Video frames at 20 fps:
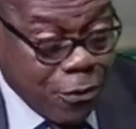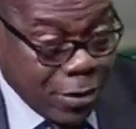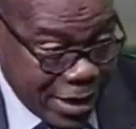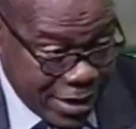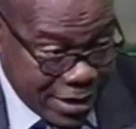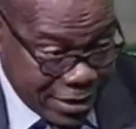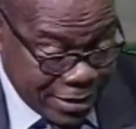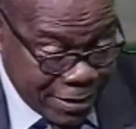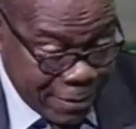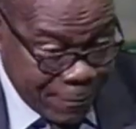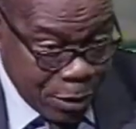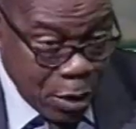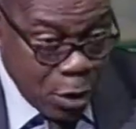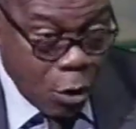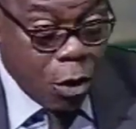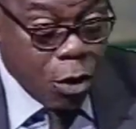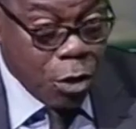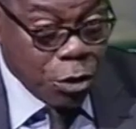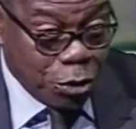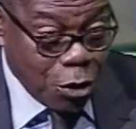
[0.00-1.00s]
it.
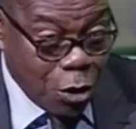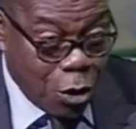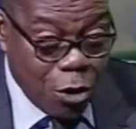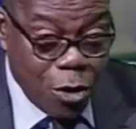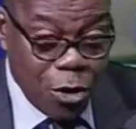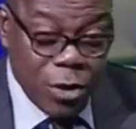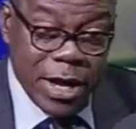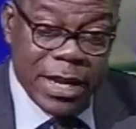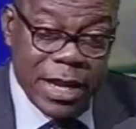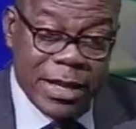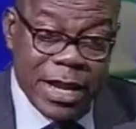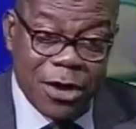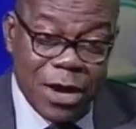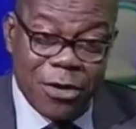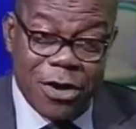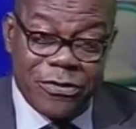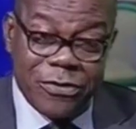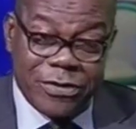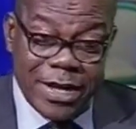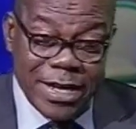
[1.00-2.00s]
Although in Lagos
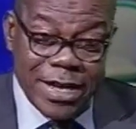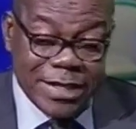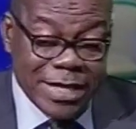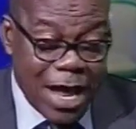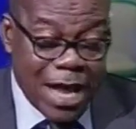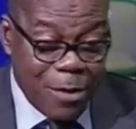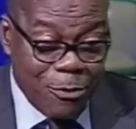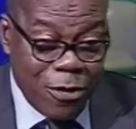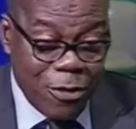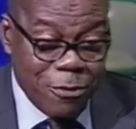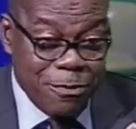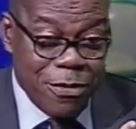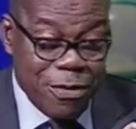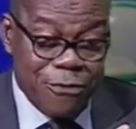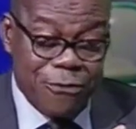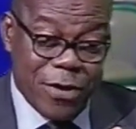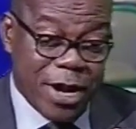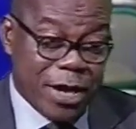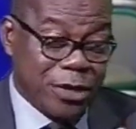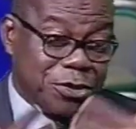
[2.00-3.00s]
State, I must be
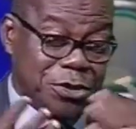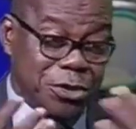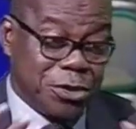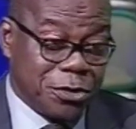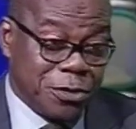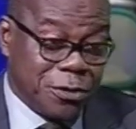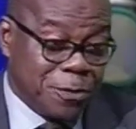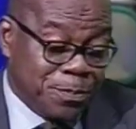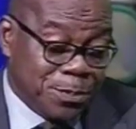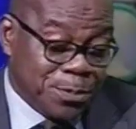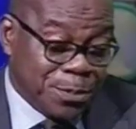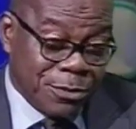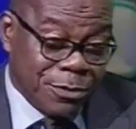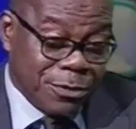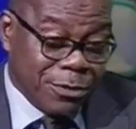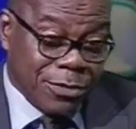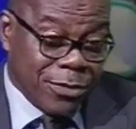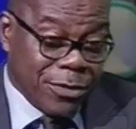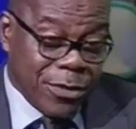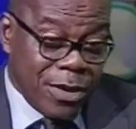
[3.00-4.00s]
frank to you,
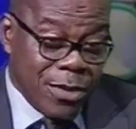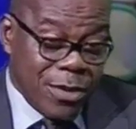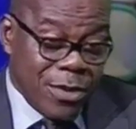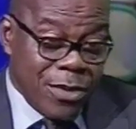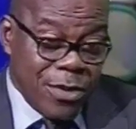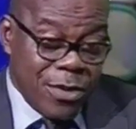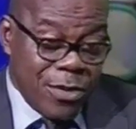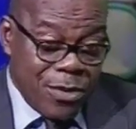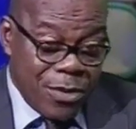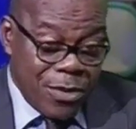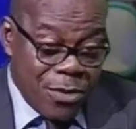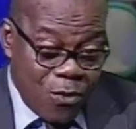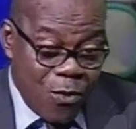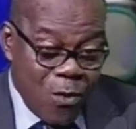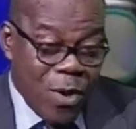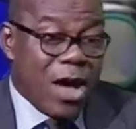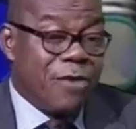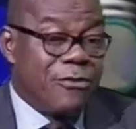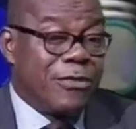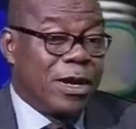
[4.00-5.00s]
we
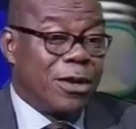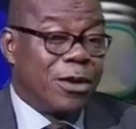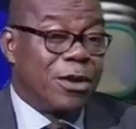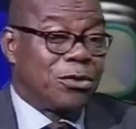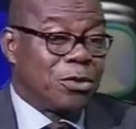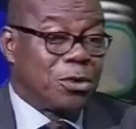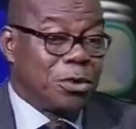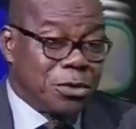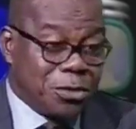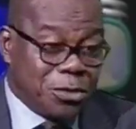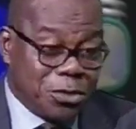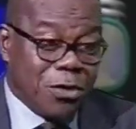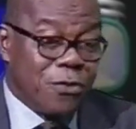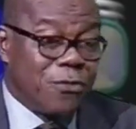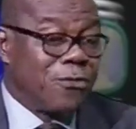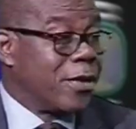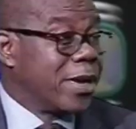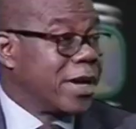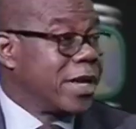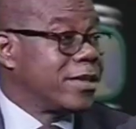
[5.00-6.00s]
have a lot to show
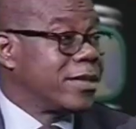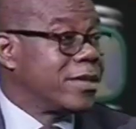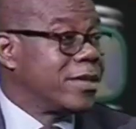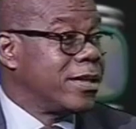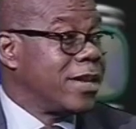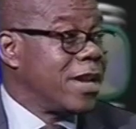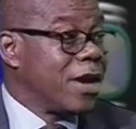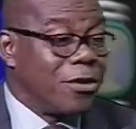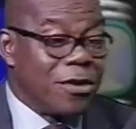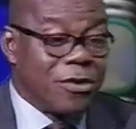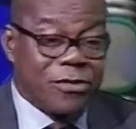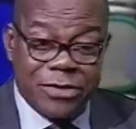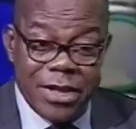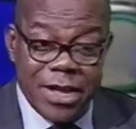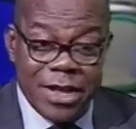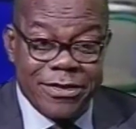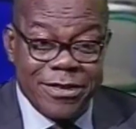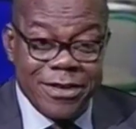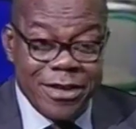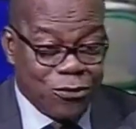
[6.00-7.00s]
for it. Lagos
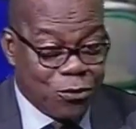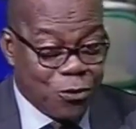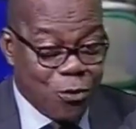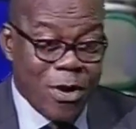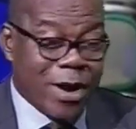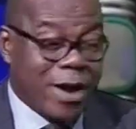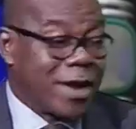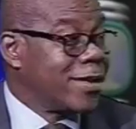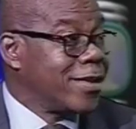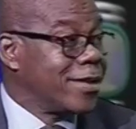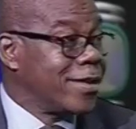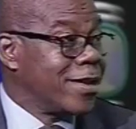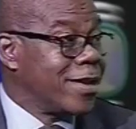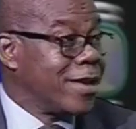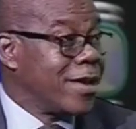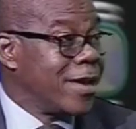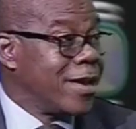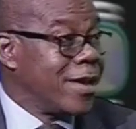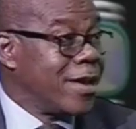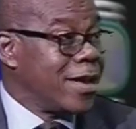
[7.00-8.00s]
State is working.
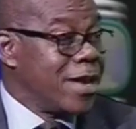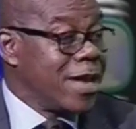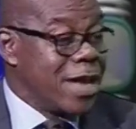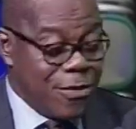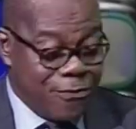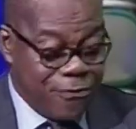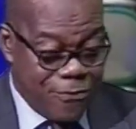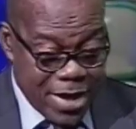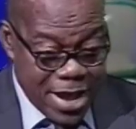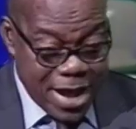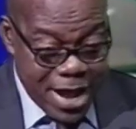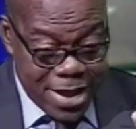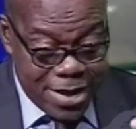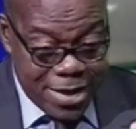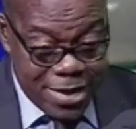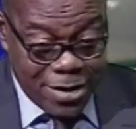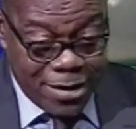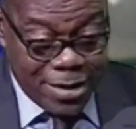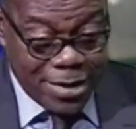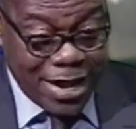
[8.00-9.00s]
If any
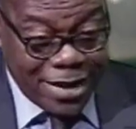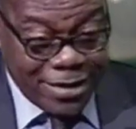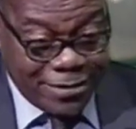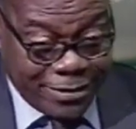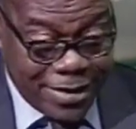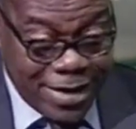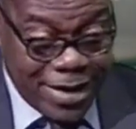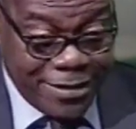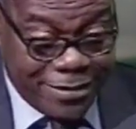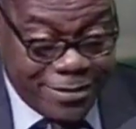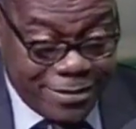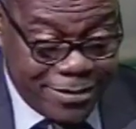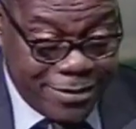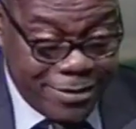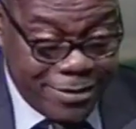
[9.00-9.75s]
other state